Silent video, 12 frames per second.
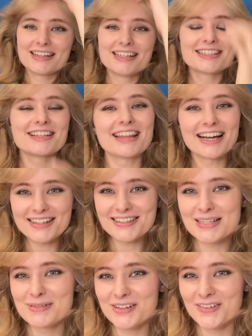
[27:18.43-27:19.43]
So thank you so
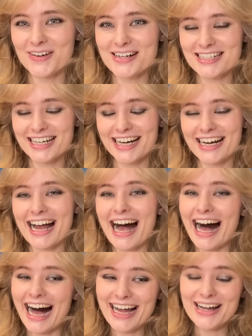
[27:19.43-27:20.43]
much for watching.
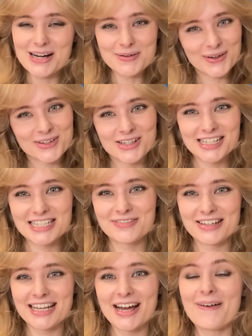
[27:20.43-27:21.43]
I hope you enjoyed this
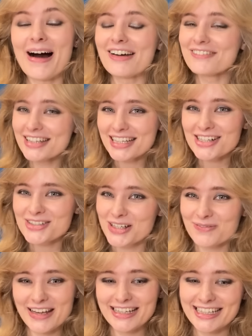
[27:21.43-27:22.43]
video. I really enjoyed
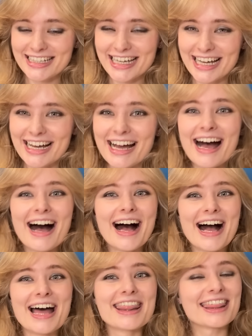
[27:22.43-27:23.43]
making it,
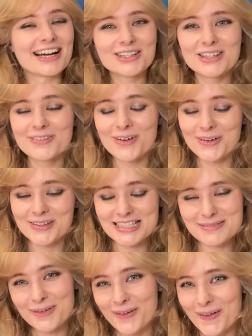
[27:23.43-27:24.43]
and thank you for all the
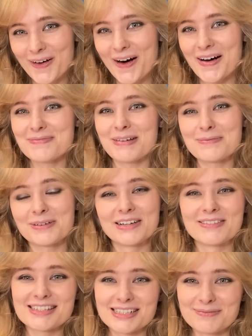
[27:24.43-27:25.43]
support on my
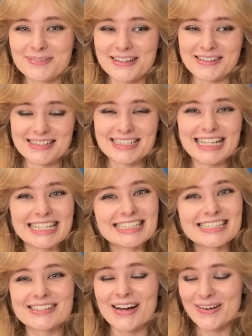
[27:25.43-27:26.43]
previous uploads. It is
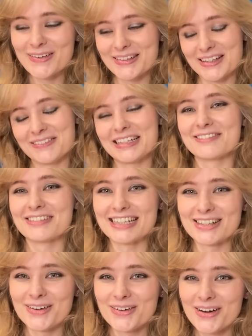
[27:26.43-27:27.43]
so lovely
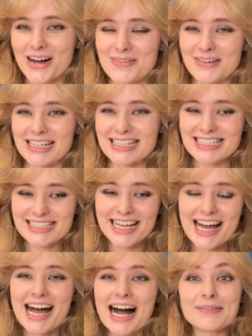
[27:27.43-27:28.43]
reading all your comments.
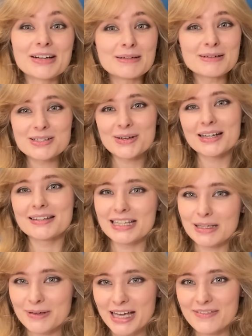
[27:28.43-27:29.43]
I'm going to be doing a little
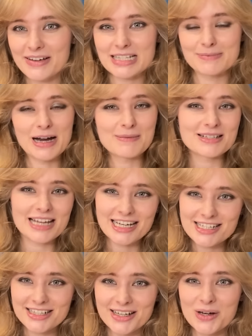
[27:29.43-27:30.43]
bit of
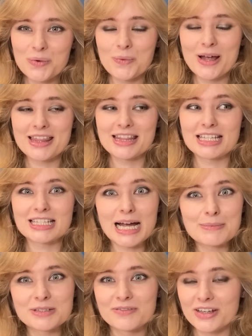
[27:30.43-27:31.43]
experimentation with the
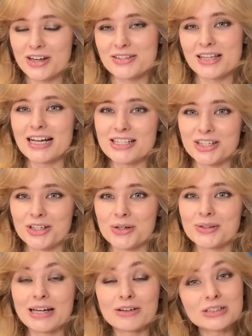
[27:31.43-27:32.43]
types of videos that I do.
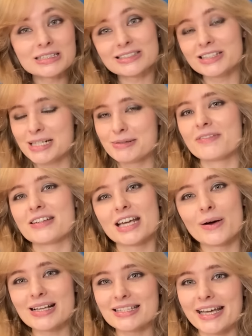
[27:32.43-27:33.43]
They're all still going to be video
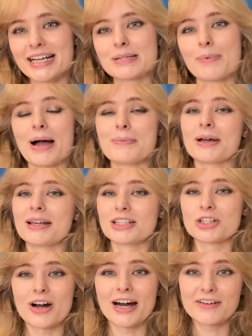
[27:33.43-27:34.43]
essays, but I'm going to
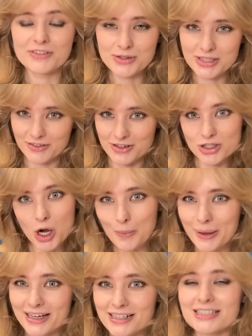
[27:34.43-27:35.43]
try a few different
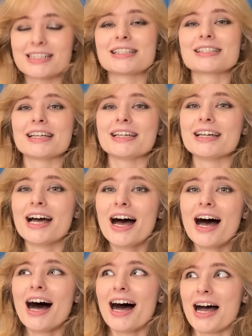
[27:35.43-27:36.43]
topics and see
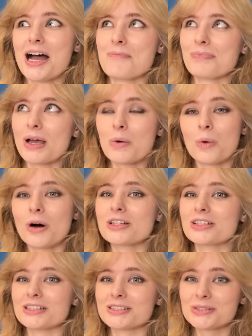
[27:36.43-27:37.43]
what
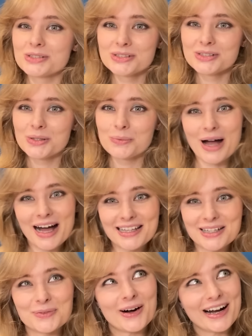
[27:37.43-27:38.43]
does well
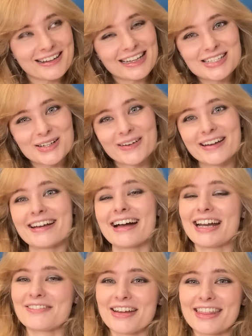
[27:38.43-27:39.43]
and what I like doing and
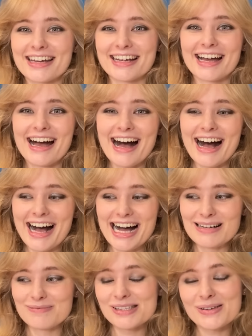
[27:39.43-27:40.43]
everything.
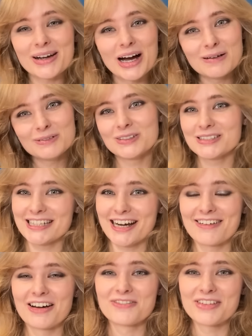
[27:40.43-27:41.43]
So I hope you'll stick
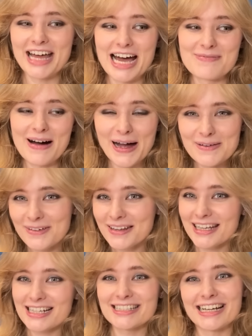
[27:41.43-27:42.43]
around for them. I'm really
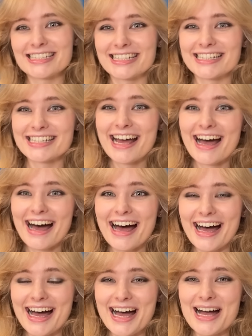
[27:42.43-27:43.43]
excited.
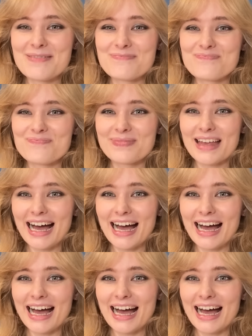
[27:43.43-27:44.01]
And